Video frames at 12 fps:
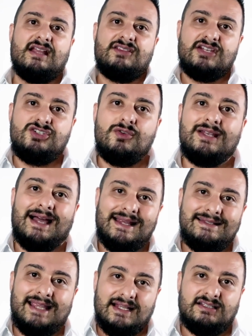that you can
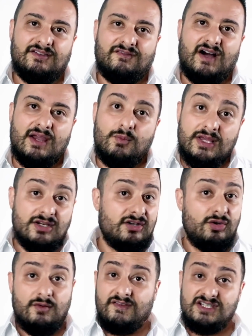identify whether
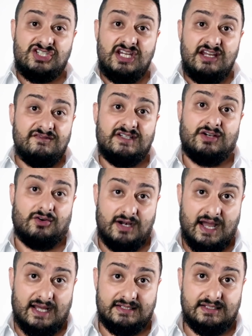you've achieved it or
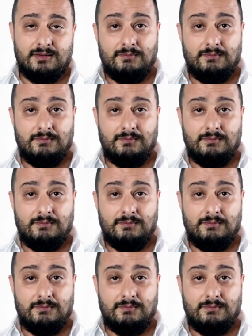not.